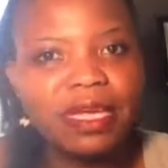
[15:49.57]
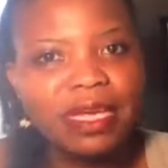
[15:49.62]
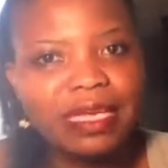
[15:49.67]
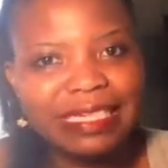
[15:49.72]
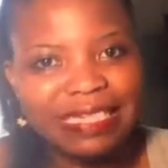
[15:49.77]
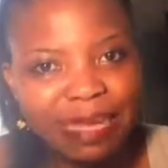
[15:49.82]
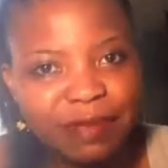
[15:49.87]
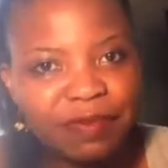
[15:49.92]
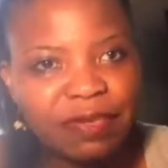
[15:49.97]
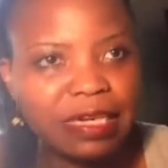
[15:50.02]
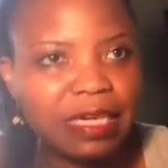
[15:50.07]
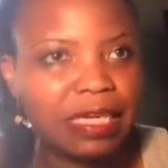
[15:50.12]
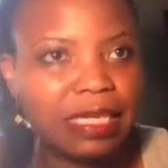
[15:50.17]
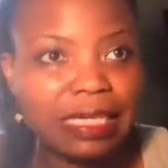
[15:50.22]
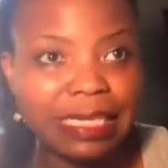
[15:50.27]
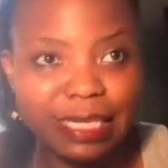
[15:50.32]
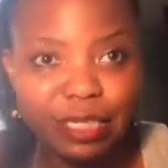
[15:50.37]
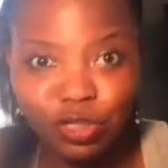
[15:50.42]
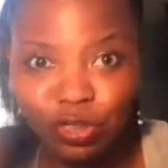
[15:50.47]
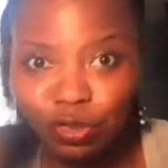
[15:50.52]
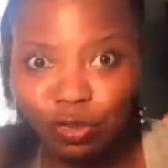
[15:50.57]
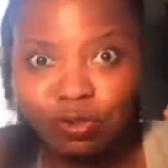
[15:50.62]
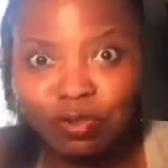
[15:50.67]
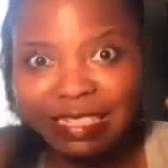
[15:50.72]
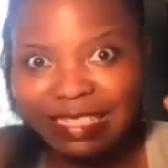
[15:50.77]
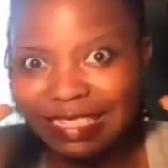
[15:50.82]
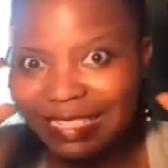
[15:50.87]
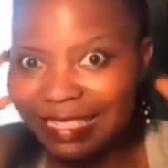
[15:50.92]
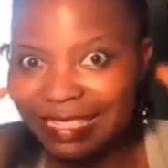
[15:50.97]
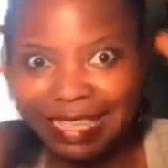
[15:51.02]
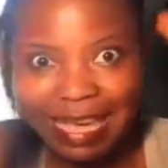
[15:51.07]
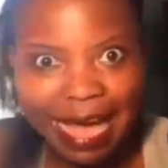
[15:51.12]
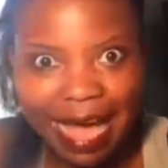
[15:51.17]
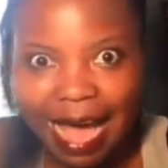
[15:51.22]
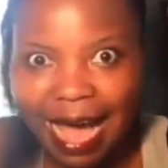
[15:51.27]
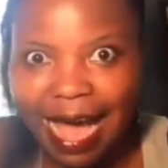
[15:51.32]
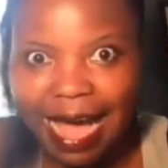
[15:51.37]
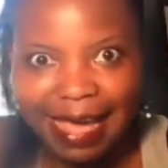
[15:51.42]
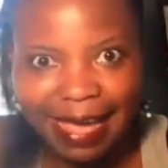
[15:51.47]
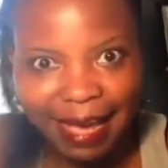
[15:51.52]
definitely insurance is a
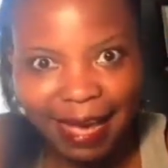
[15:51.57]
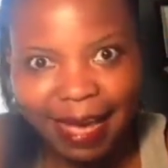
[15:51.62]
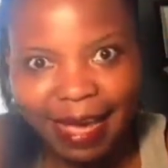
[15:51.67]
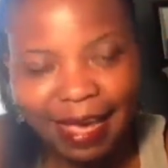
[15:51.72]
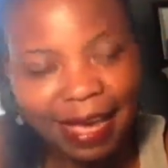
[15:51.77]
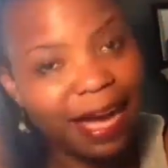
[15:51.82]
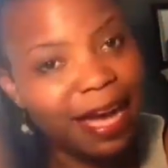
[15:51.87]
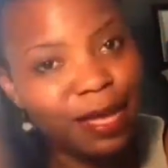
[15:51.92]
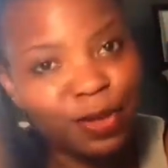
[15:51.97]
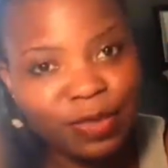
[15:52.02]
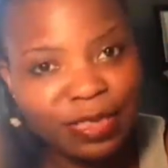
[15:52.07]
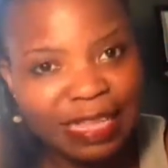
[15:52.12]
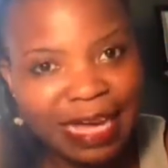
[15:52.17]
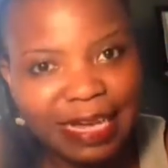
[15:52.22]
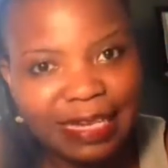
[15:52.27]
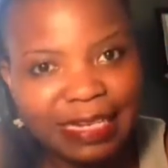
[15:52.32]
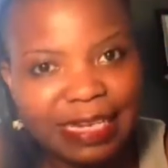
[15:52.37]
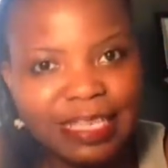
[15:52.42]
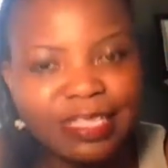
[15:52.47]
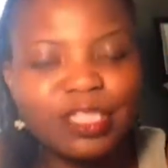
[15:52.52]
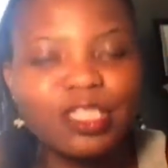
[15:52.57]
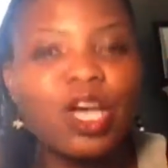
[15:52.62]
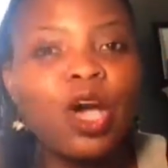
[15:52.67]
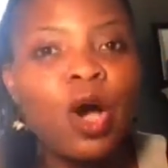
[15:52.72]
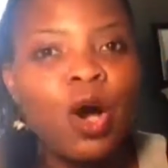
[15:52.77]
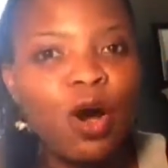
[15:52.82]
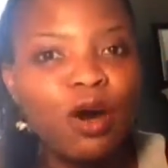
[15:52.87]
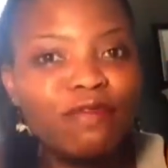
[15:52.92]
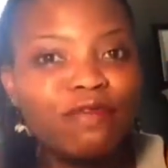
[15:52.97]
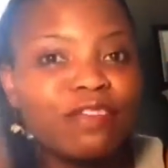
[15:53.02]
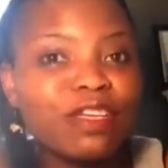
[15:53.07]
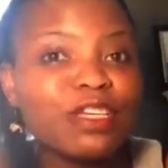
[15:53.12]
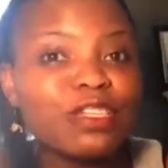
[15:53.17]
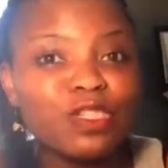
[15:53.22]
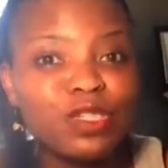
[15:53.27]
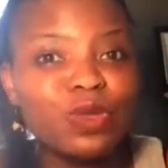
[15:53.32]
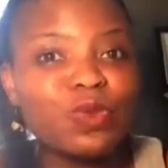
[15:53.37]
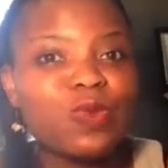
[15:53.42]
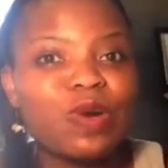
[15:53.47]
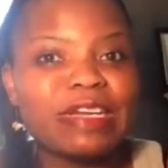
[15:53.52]
high on that list of things
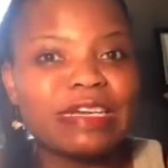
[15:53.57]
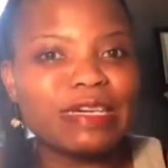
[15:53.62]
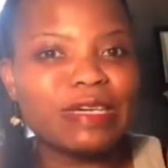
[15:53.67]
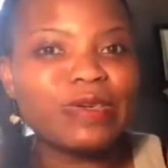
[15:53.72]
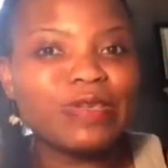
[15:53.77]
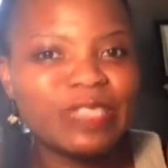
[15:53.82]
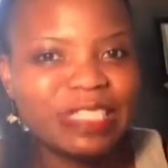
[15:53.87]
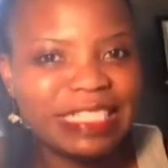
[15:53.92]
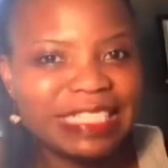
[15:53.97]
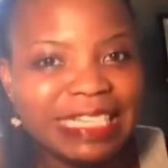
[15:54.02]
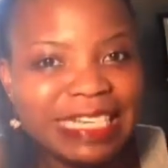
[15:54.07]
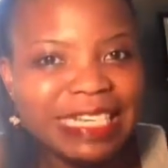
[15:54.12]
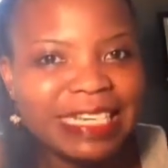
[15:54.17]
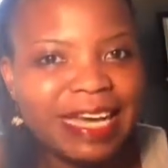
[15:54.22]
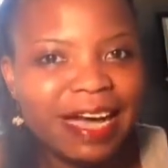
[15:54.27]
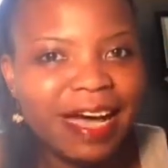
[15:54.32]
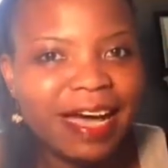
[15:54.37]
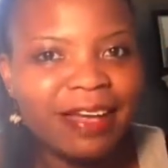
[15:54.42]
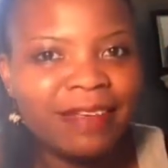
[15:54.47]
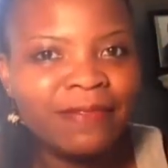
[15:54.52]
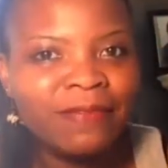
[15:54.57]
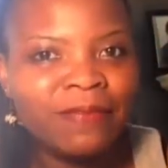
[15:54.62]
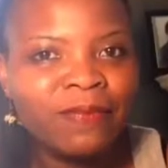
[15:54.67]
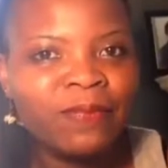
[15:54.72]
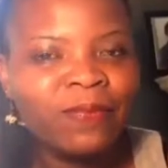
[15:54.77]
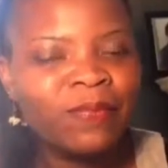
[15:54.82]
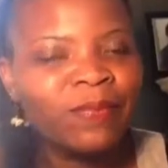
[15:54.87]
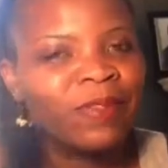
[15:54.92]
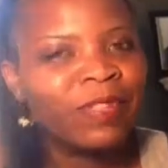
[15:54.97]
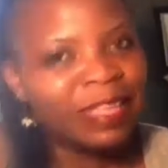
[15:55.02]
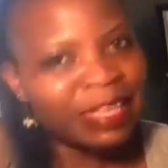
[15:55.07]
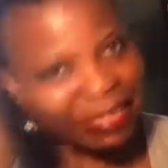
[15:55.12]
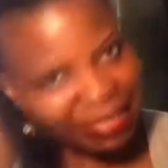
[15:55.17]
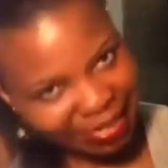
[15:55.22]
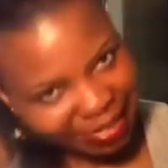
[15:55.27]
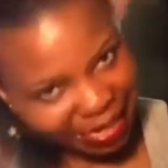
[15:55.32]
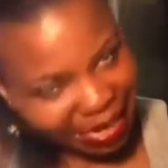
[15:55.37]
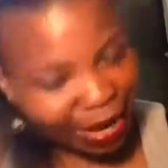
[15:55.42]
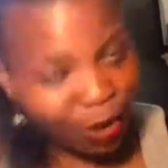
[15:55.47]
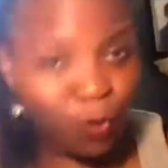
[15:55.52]
you want to consider
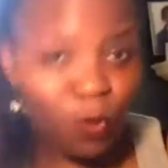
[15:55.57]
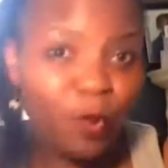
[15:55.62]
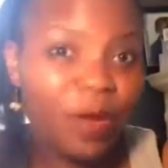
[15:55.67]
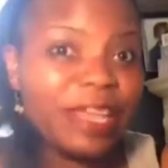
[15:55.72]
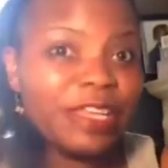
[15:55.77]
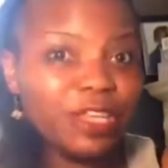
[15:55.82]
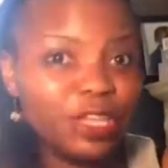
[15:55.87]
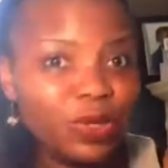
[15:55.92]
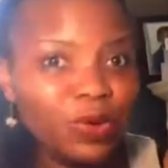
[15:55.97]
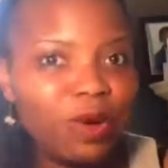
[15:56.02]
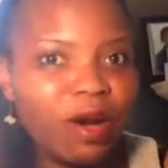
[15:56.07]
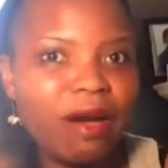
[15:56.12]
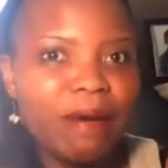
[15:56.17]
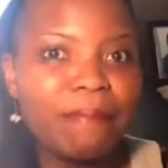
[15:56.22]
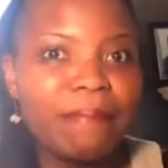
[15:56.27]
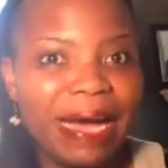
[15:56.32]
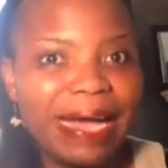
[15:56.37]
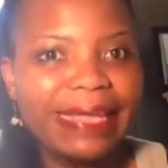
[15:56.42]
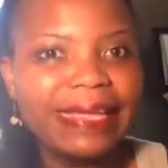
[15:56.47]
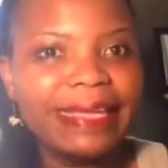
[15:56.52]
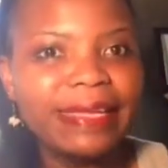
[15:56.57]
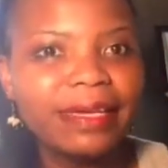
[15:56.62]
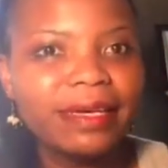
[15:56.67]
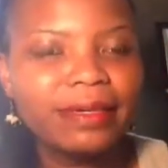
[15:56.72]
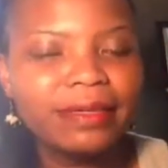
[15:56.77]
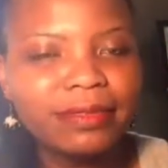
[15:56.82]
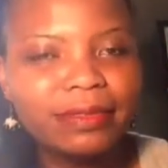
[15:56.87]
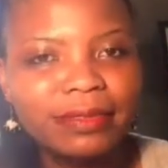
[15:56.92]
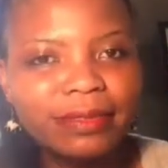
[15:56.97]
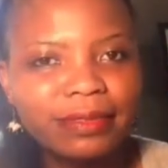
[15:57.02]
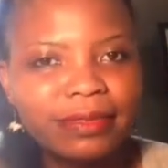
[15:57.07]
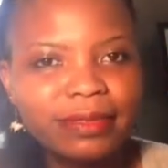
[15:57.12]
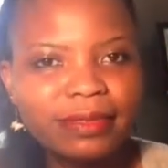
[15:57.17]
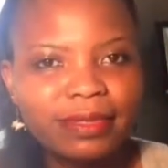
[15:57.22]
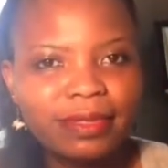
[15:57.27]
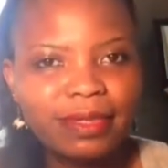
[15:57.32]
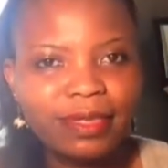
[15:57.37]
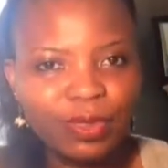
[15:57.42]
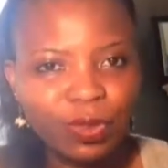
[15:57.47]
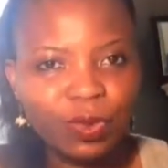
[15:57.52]
when you are buying
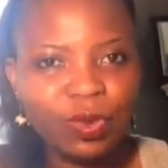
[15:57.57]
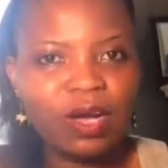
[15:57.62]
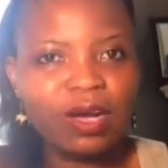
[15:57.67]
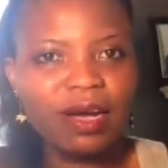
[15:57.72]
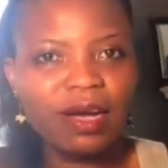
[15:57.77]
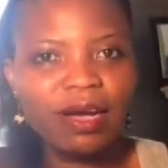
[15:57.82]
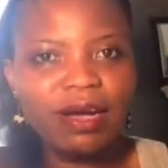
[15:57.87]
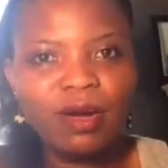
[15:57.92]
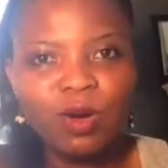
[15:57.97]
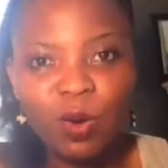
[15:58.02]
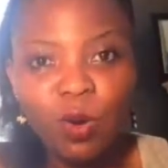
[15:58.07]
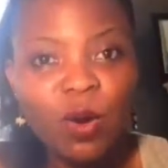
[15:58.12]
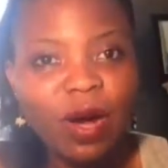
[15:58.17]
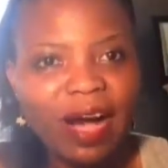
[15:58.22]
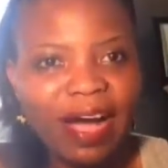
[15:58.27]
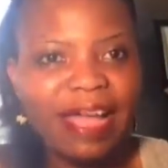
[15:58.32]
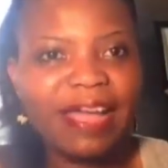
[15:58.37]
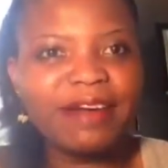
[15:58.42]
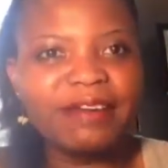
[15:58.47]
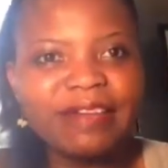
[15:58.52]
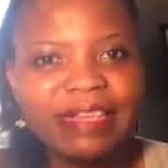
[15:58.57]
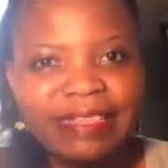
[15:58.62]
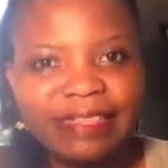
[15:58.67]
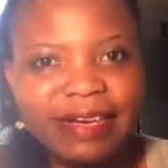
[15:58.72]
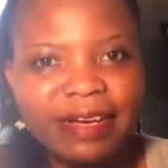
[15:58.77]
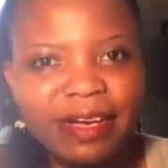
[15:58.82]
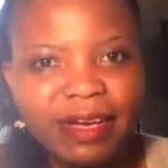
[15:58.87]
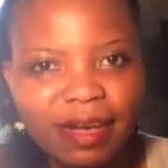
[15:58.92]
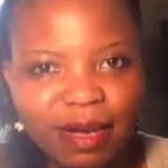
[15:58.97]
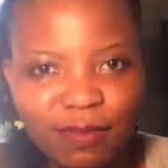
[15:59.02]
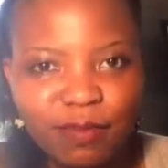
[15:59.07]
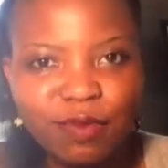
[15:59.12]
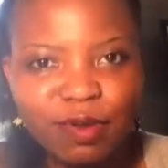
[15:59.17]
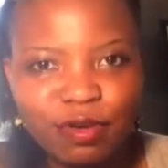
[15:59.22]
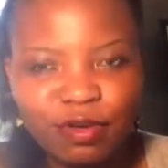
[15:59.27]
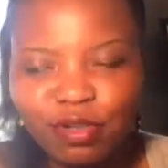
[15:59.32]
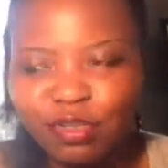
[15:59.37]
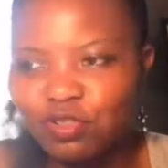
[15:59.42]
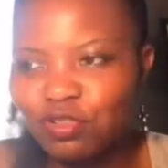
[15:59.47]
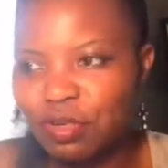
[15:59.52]
your car or hiring that car for a
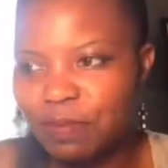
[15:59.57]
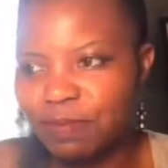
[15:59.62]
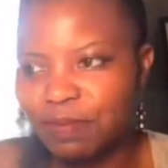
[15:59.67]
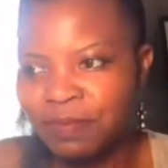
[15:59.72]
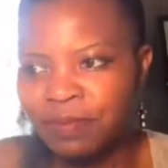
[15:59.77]
road trip.